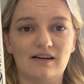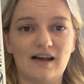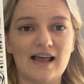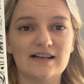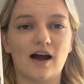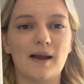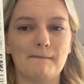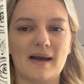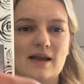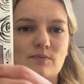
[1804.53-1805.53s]
And I
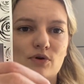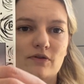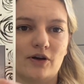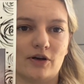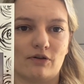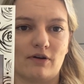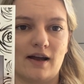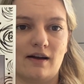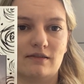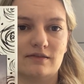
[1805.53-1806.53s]
may move her
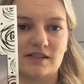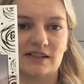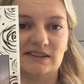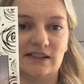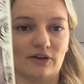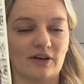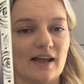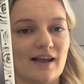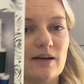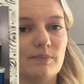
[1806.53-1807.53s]
crown to sit on her
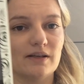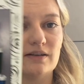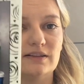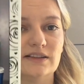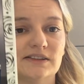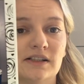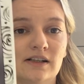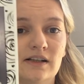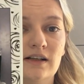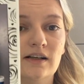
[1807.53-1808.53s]
head because
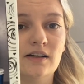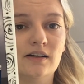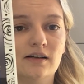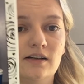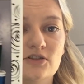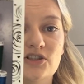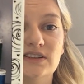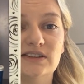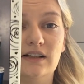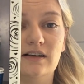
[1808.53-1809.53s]

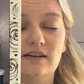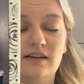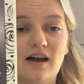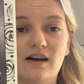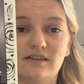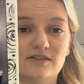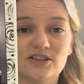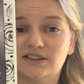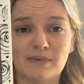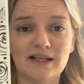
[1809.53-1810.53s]
she's
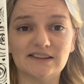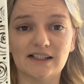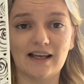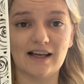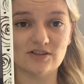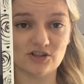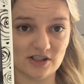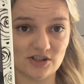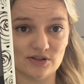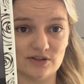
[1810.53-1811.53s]
amazing and she
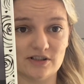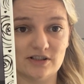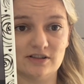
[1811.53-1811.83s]
should